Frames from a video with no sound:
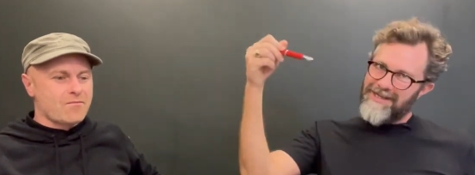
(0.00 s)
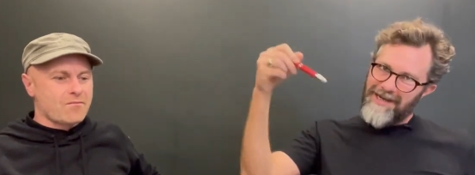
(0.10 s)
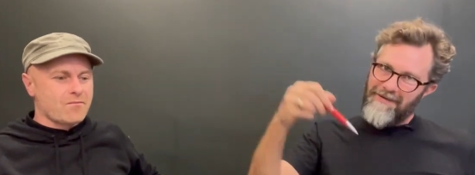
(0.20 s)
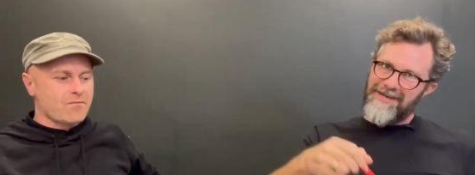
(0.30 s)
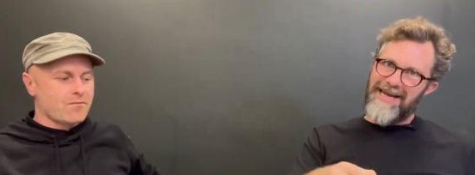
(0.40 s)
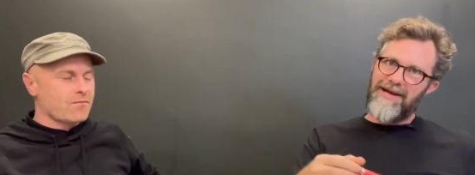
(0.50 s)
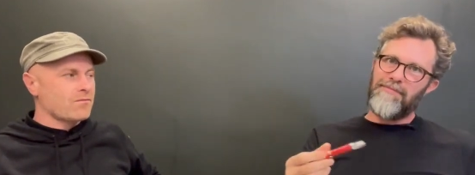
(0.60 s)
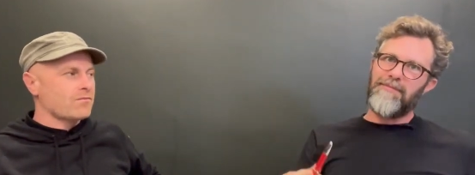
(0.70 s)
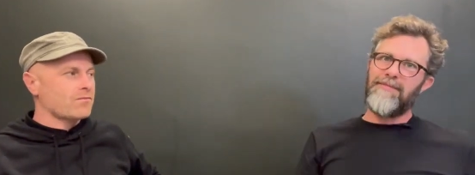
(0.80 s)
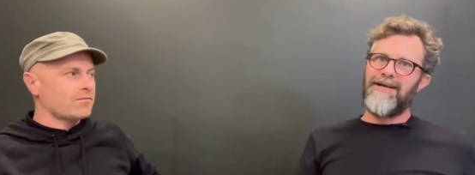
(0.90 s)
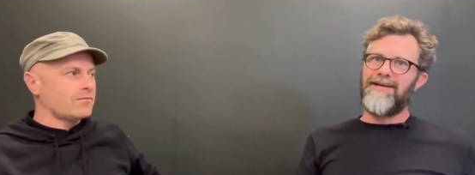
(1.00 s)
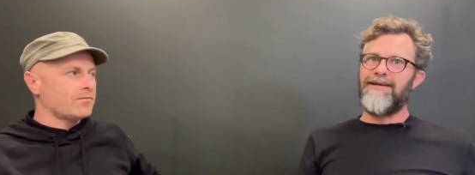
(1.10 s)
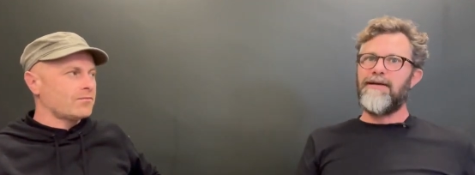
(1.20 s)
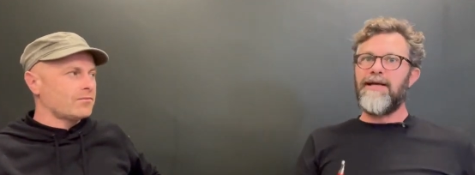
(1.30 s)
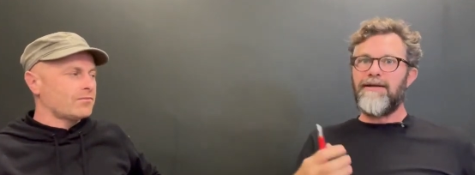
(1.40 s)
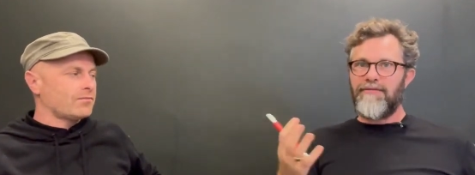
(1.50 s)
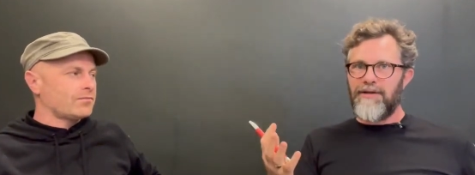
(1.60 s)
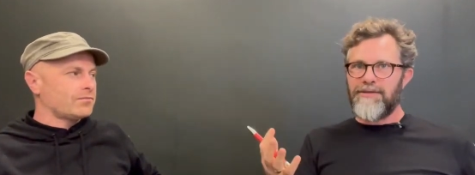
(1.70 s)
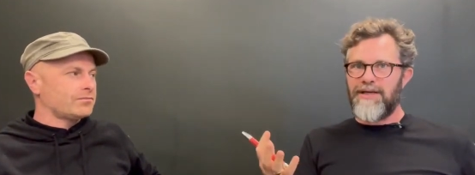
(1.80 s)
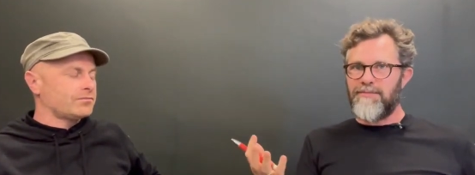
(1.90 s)
Speaker 1: they're going down uh, in
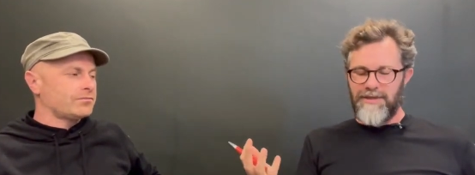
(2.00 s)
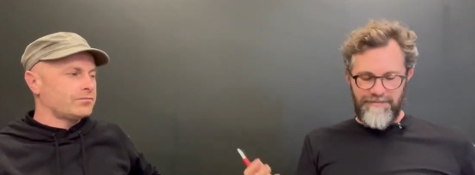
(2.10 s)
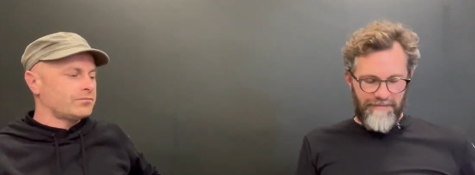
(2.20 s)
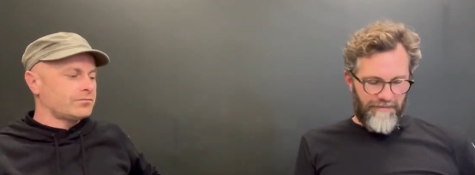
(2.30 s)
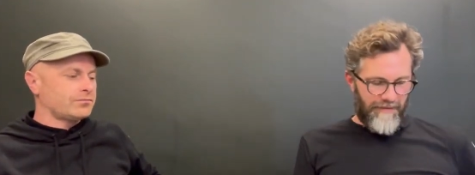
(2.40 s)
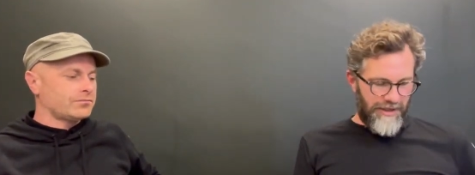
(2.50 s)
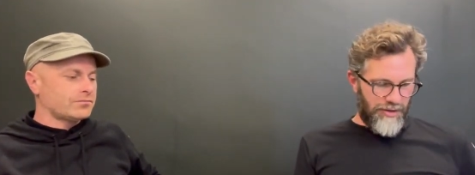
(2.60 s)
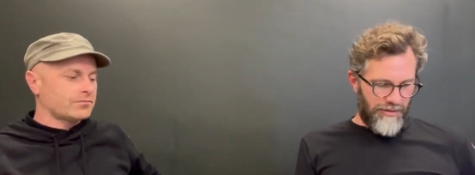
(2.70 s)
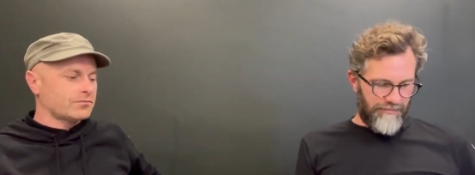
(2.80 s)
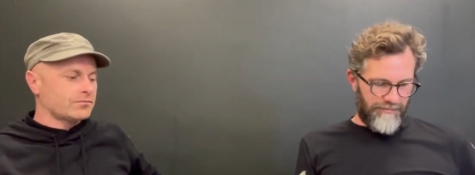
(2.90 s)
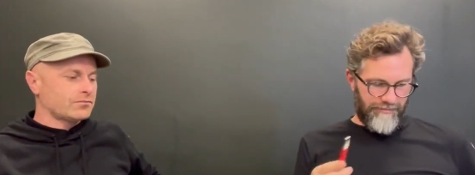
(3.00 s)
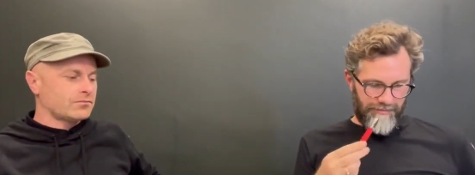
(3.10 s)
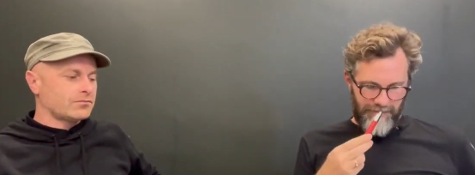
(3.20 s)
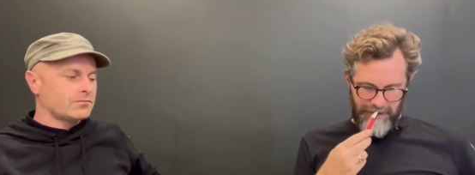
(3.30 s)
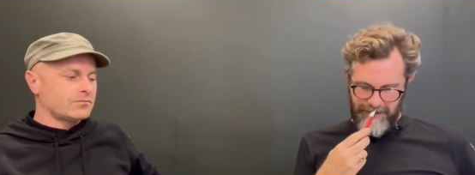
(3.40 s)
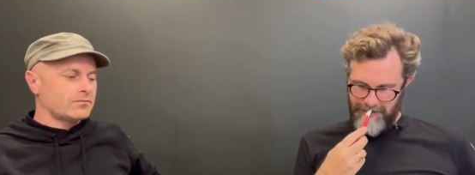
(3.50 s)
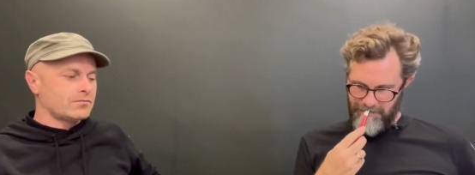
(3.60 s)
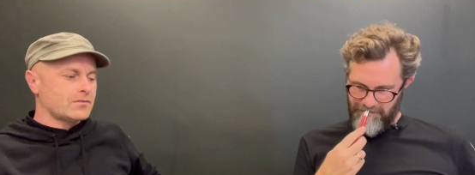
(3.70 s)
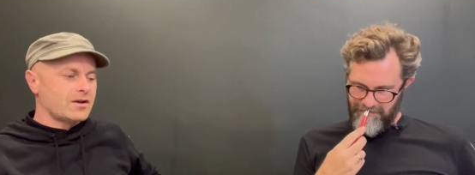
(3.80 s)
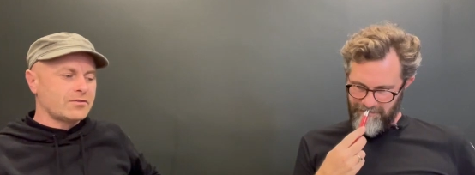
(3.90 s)
real terms because of inflation.
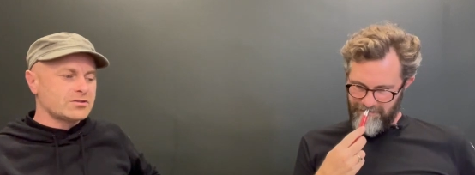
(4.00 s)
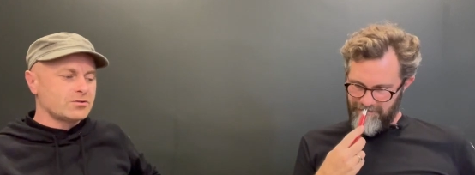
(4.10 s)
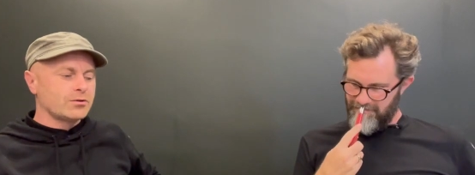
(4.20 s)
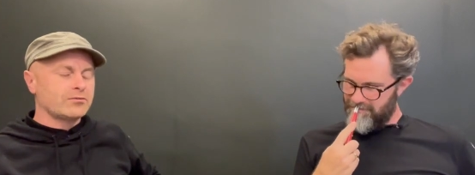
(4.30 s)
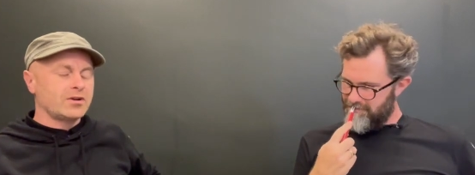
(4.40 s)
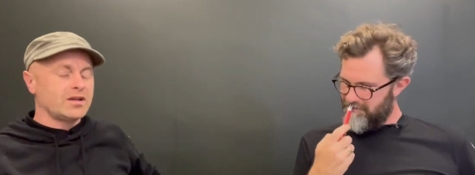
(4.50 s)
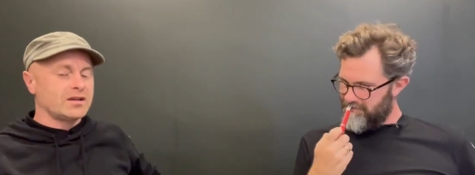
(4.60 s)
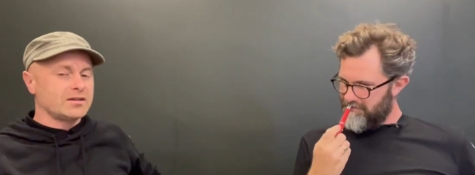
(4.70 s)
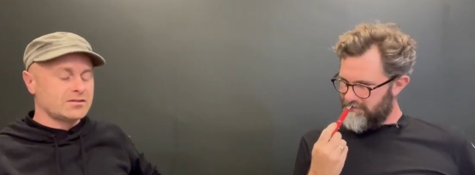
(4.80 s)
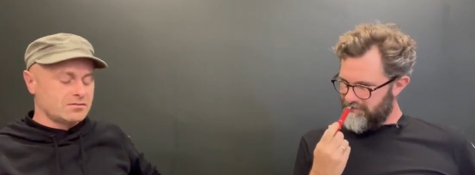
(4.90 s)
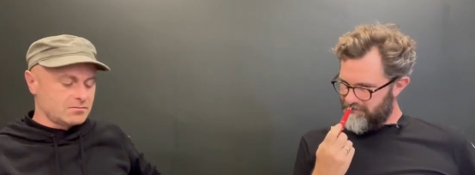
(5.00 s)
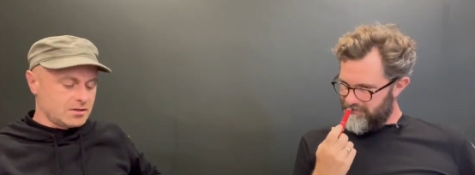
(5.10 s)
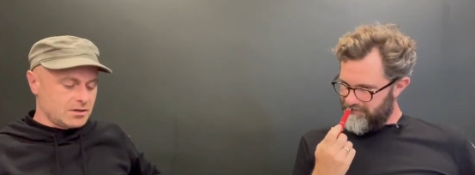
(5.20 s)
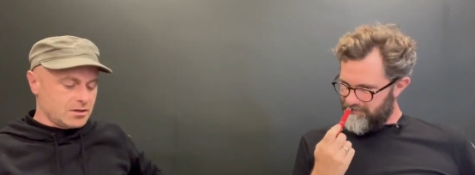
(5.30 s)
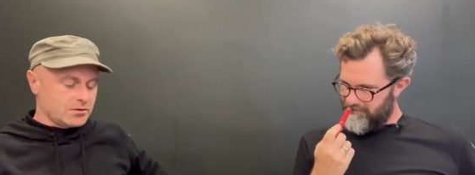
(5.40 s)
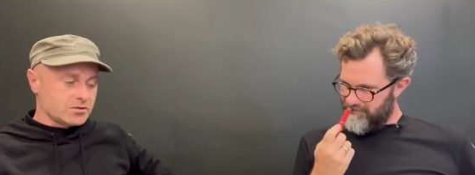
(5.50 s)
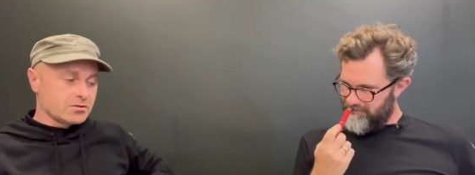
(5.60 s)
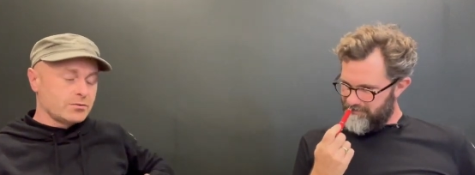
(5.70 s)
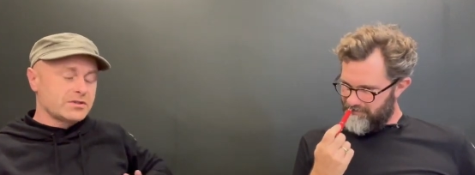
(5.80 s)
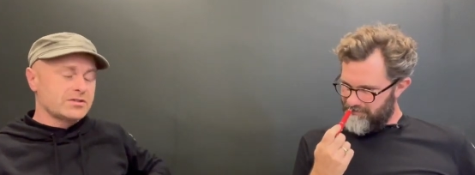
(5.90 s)
Um,
Speaker 2: Every two or three years, there's
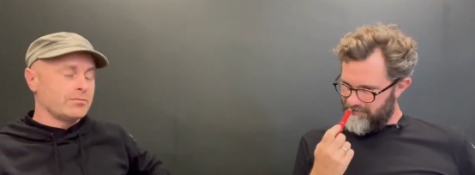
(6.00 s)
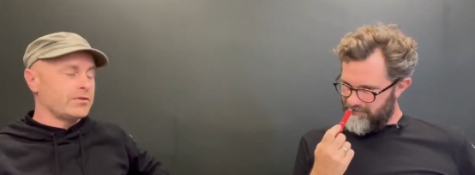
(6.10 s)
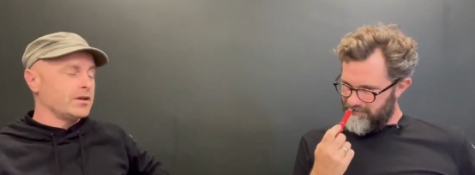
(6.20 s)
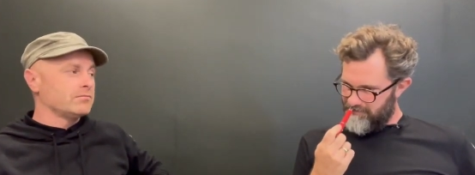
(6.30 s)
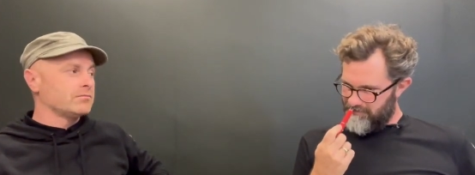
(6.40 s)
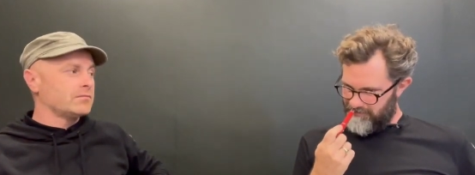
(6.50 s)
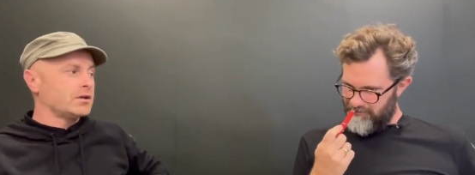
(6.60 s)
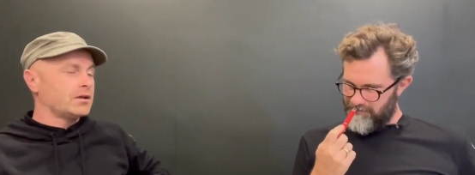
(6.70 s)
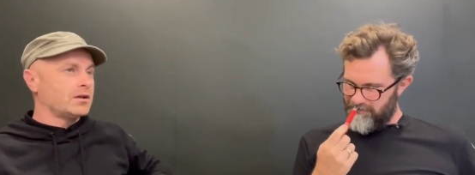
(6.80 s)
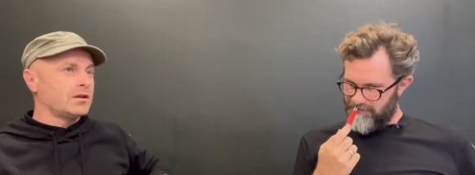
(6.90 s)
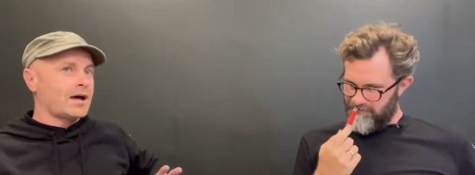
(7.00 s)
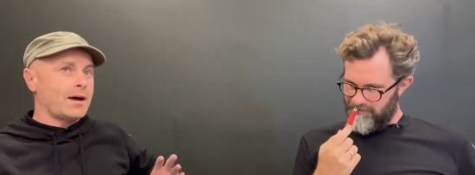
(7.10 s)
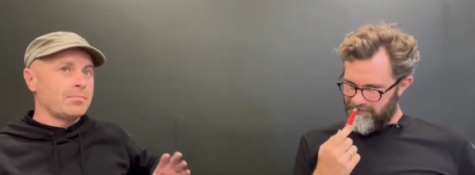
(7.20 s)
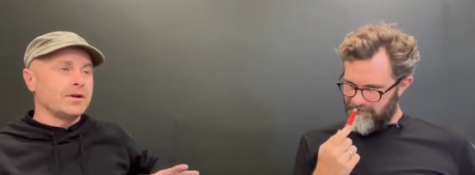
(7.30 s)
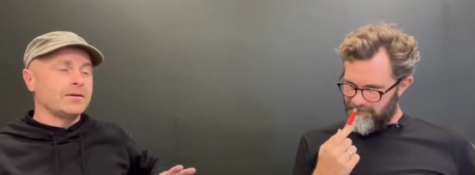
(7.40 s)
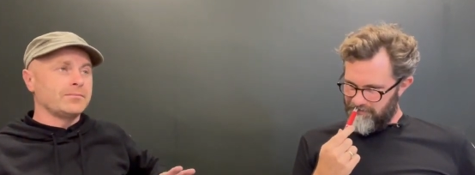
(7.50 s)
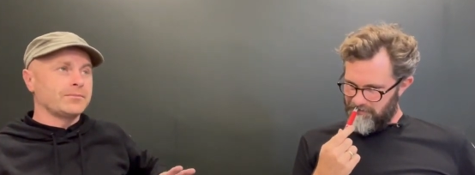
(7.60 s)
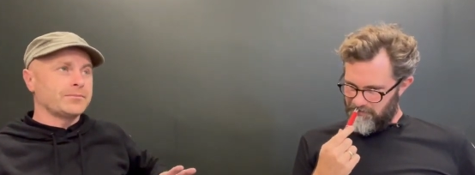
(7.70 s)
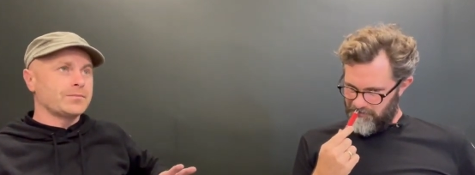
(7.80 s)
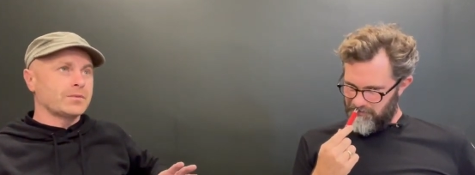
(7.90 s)
always something mm. happening,
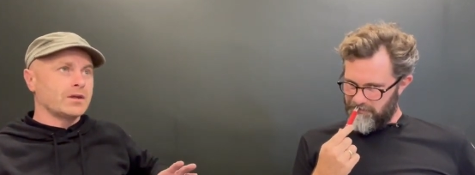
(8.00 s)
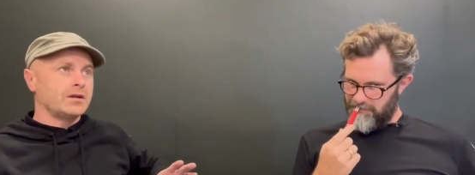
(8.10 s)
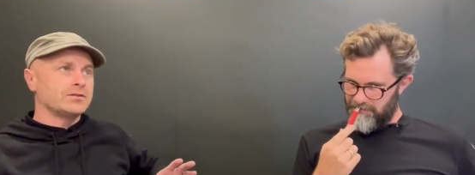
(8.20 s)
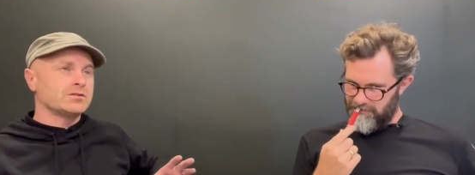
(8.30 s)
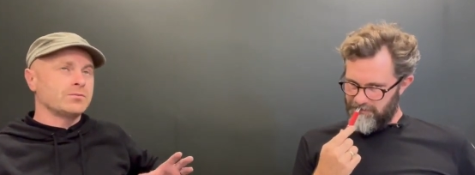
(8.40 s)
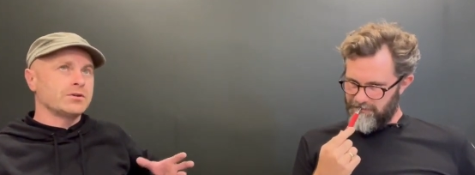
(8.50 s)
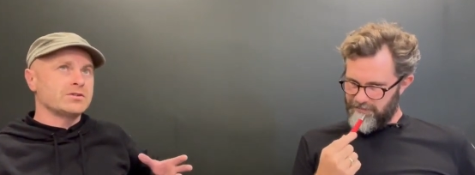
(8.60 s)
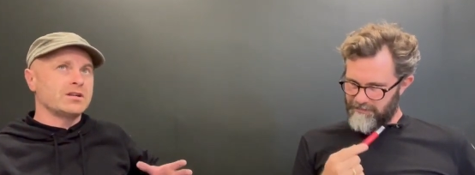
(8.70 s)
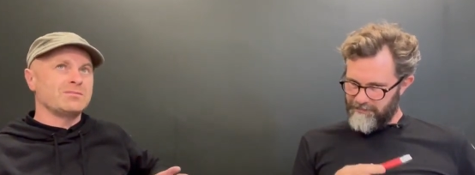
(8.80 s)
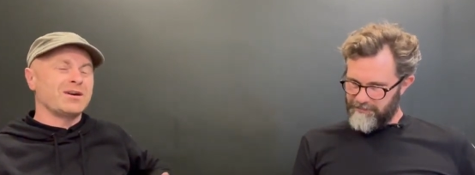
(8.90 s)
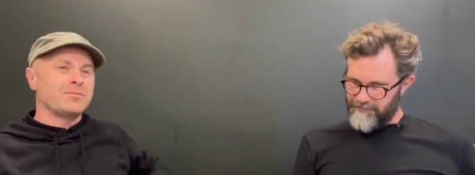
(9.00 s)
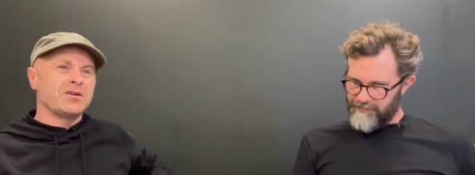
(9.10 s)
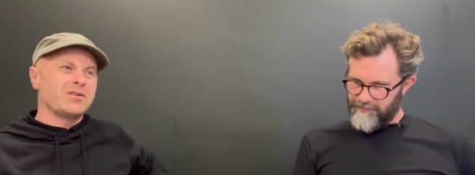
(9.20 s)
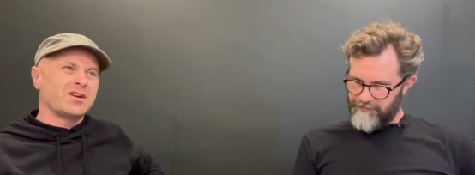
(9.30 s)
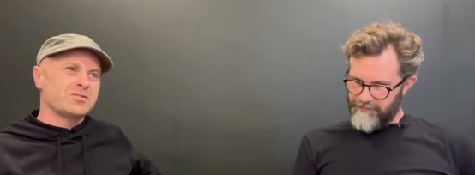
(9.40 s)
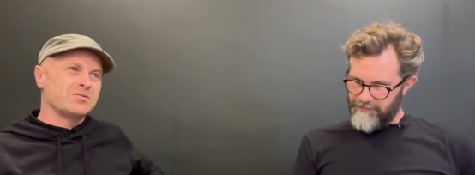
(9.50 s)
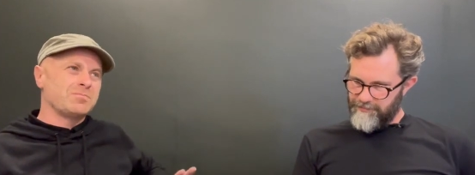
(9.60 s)
mm -hmm. and someone will say to me, "I don't think I should